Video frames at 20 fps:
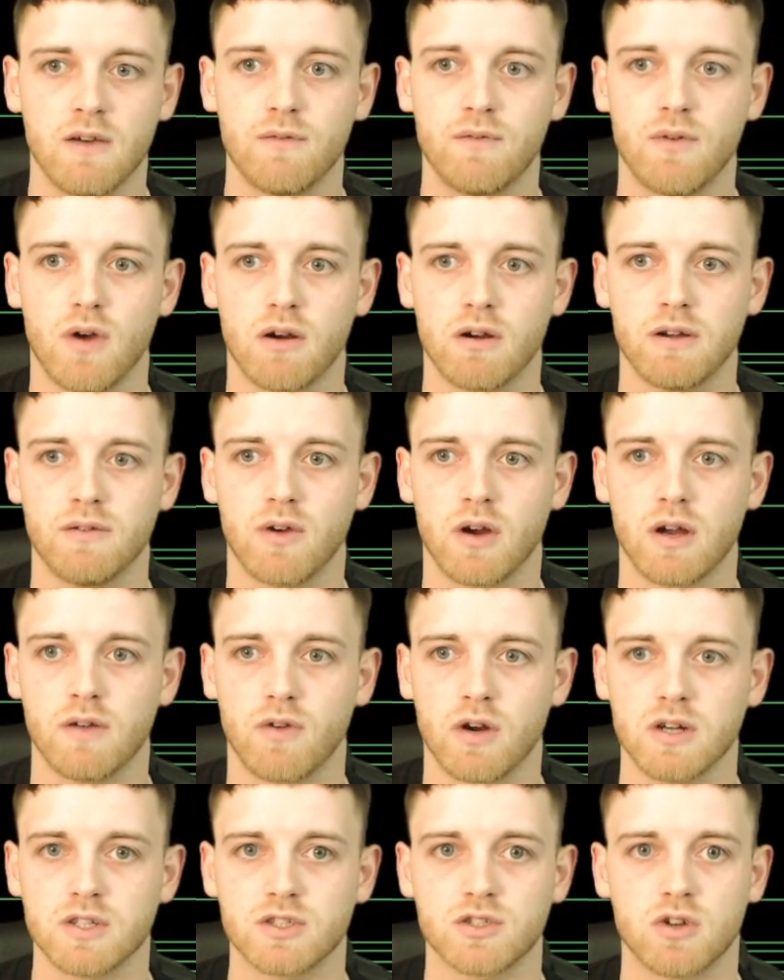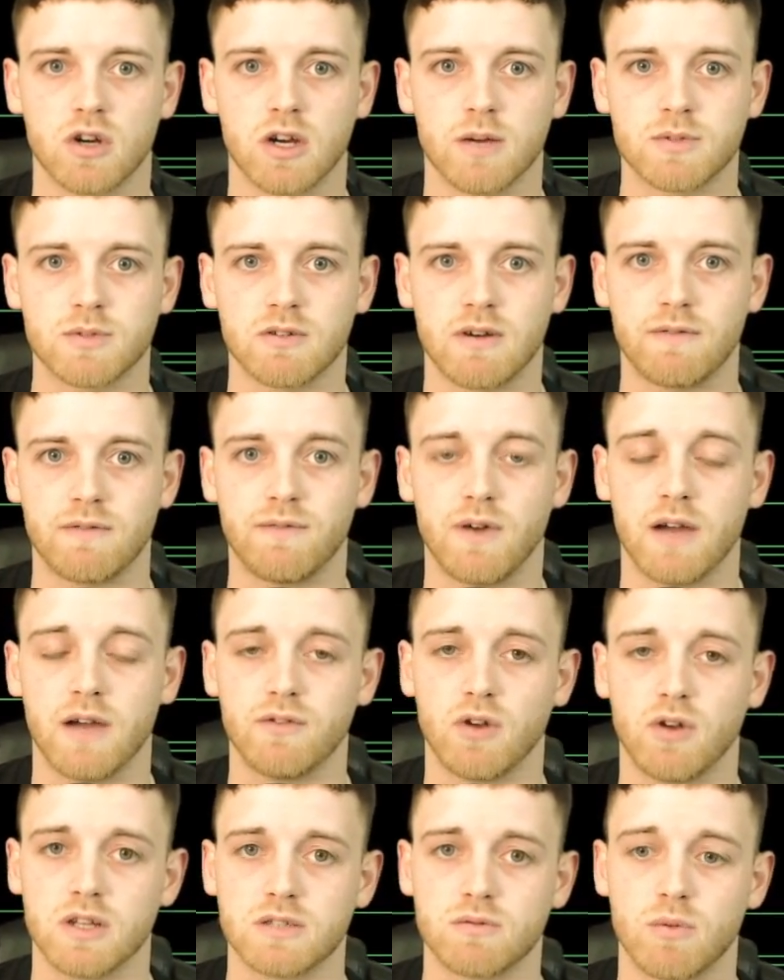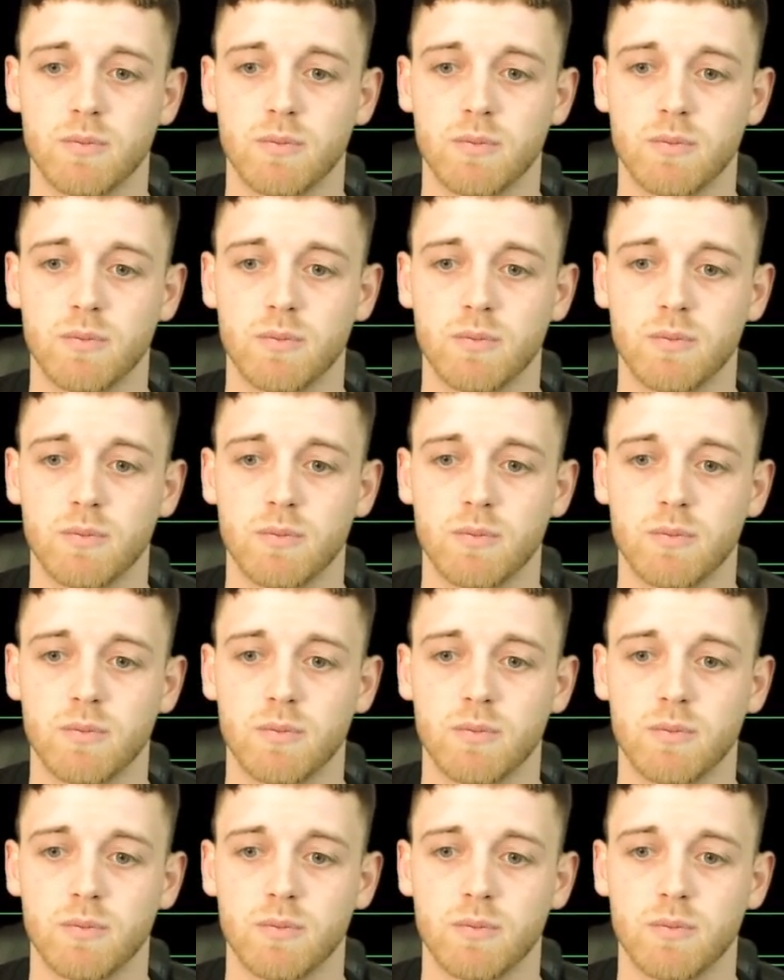very, very, very strong, up to around $5,